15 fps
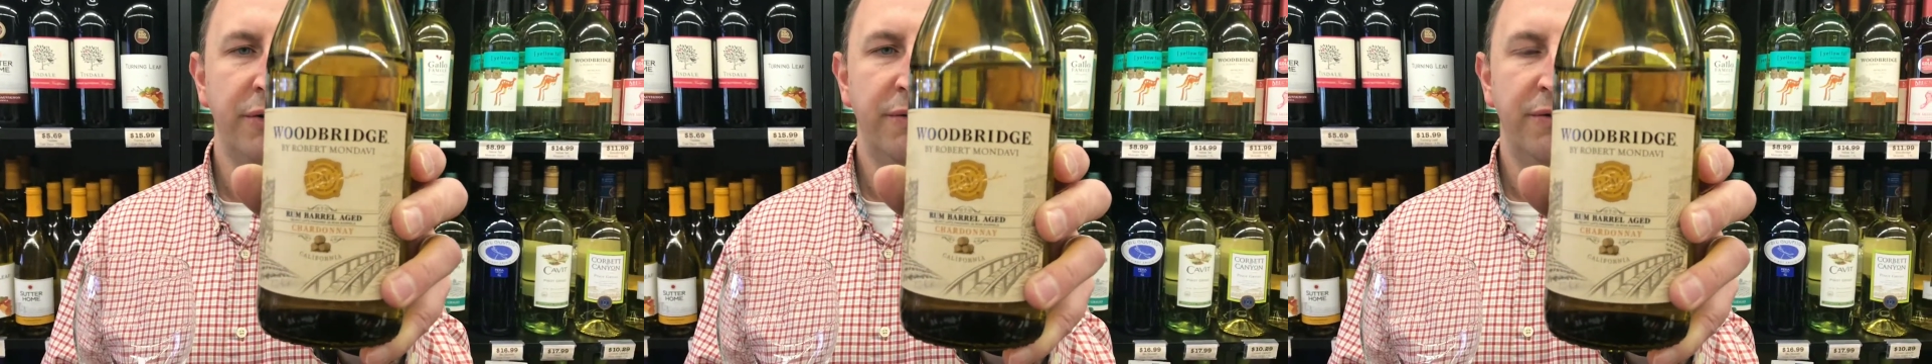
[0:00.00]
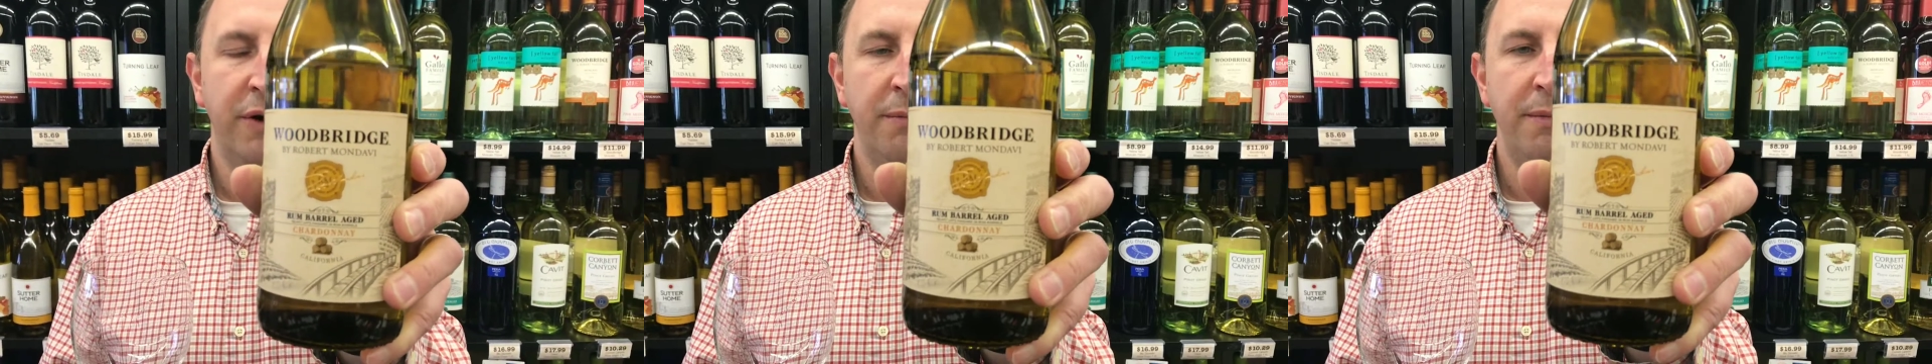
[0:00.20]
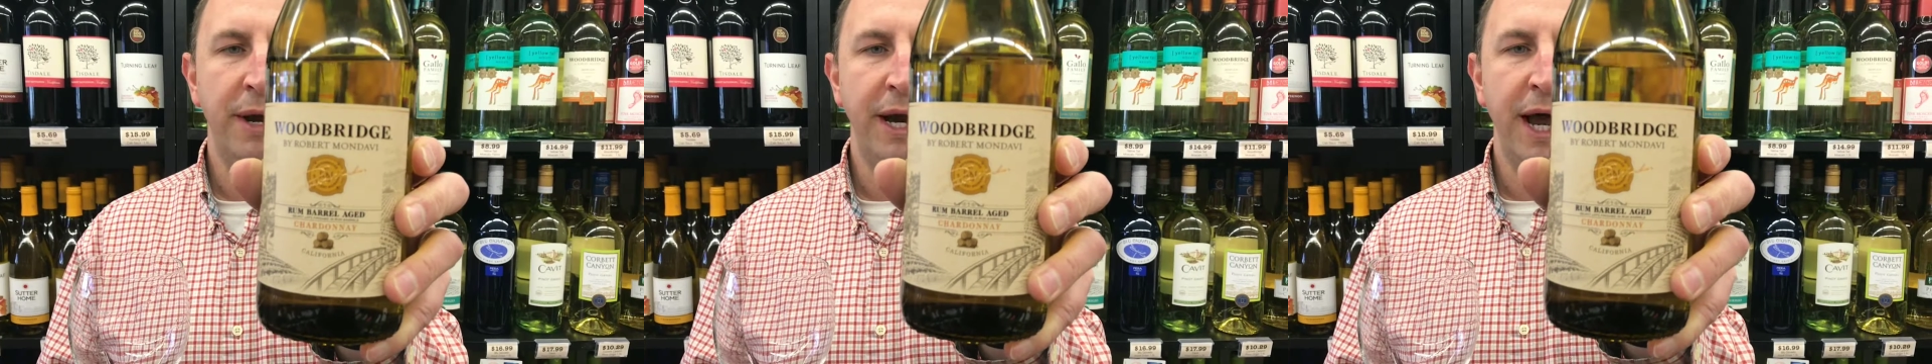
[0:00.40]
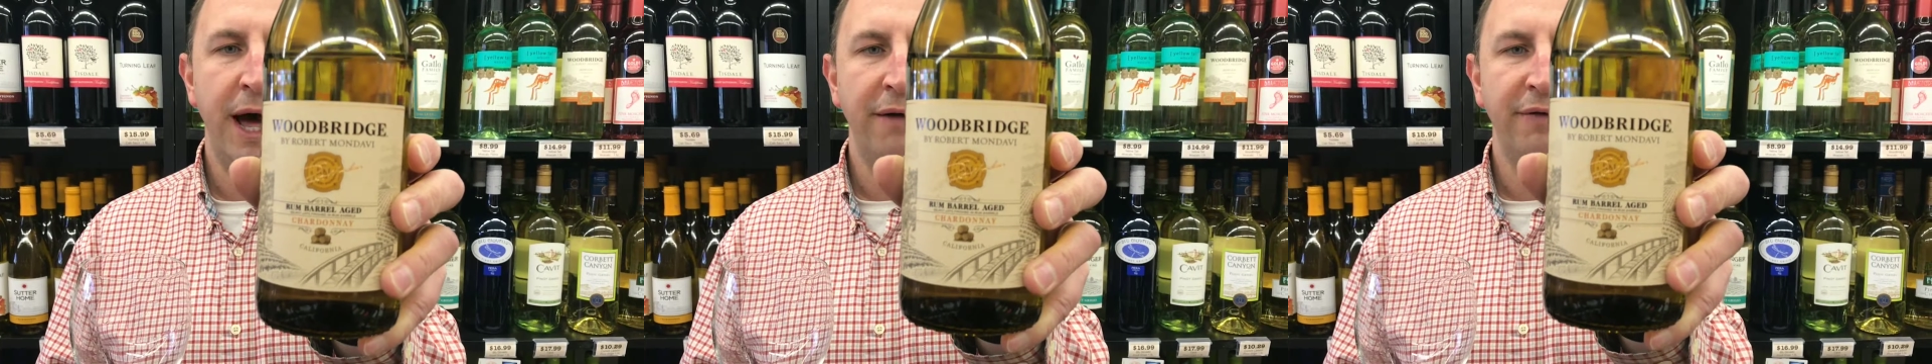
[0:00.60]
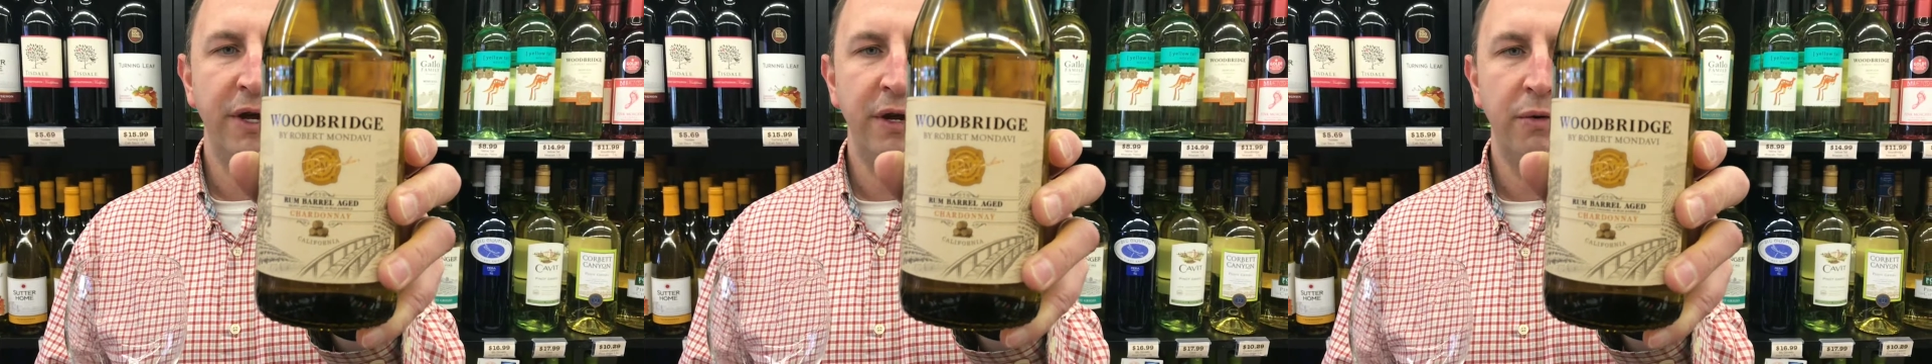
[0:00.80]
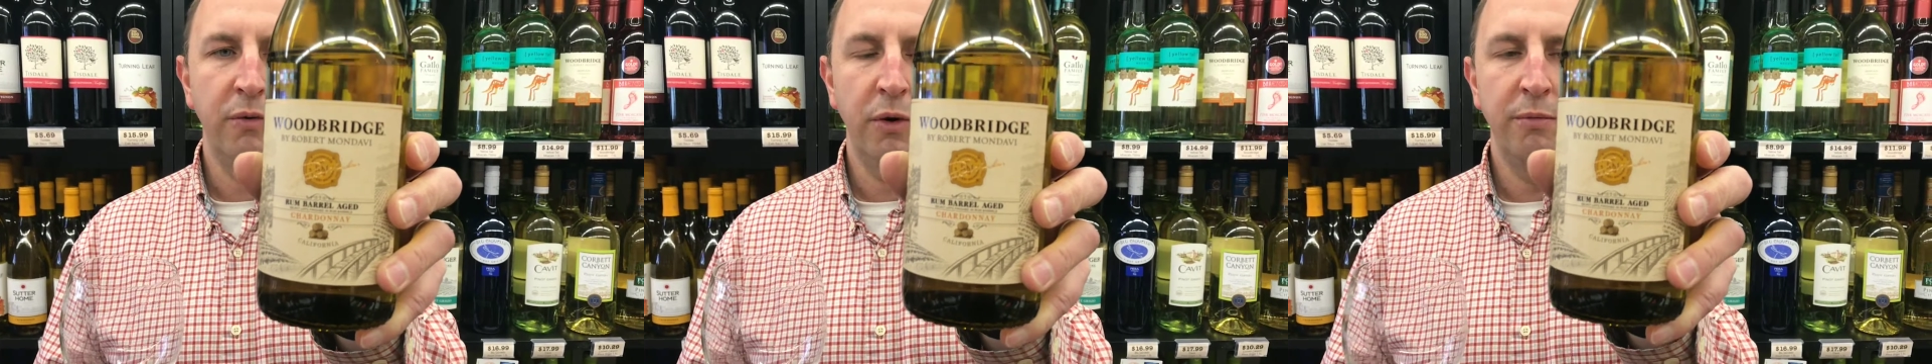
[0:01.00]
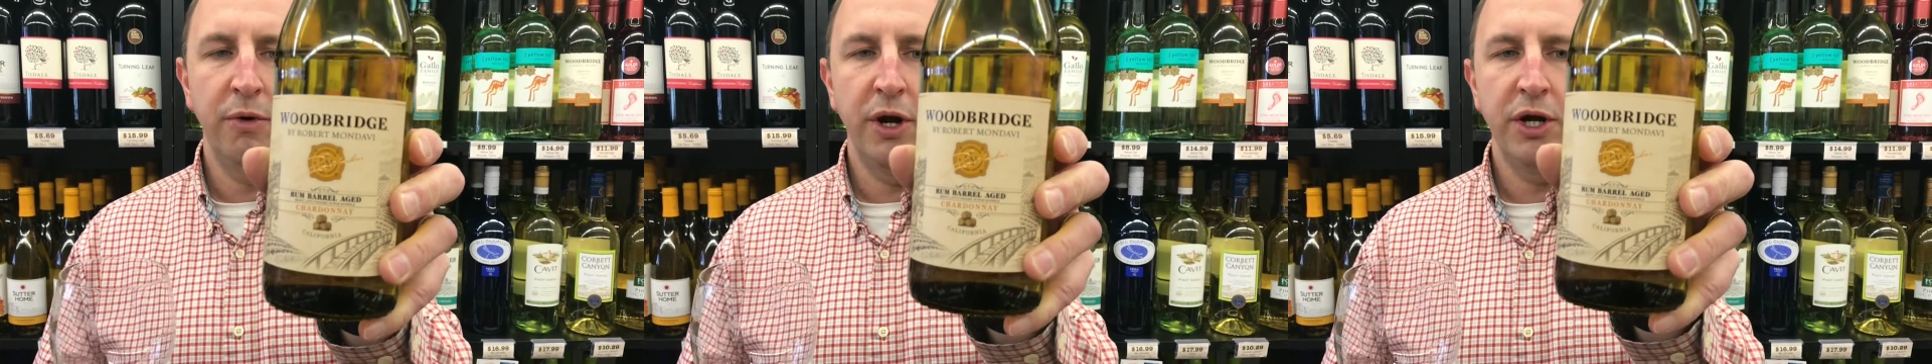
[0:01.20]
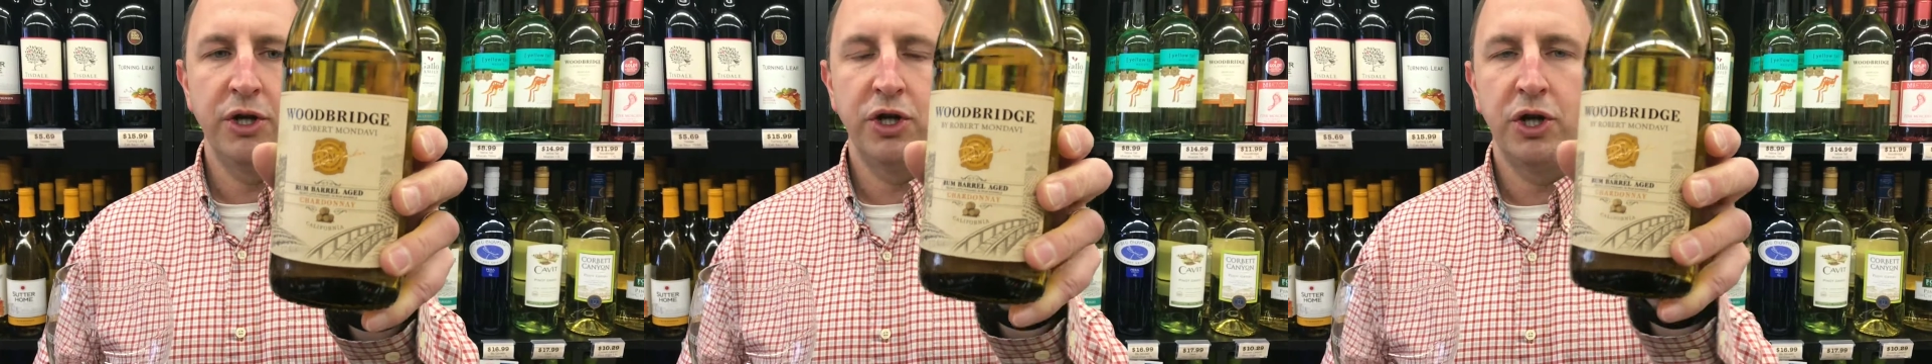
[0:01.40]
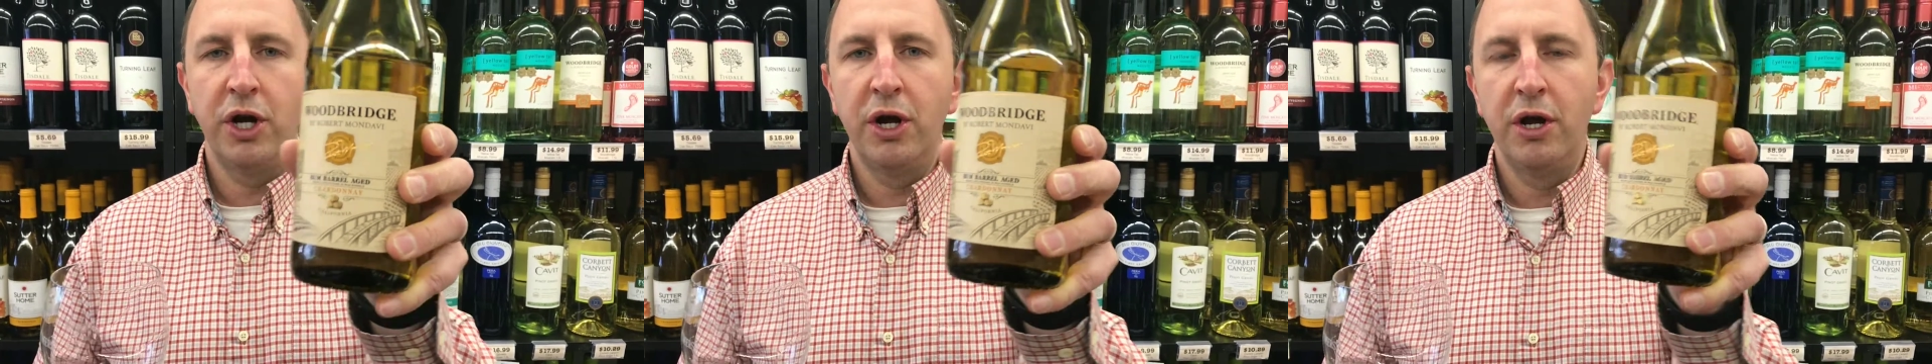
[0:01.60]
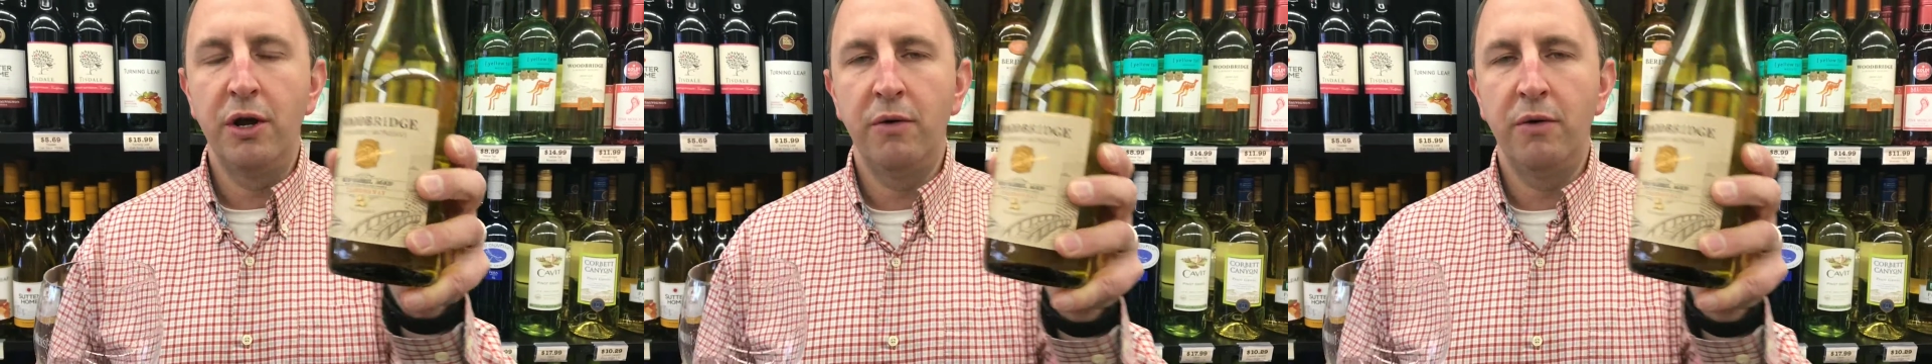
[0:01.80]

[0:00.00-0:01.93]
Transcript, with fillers: from Mondavi Woodbridge,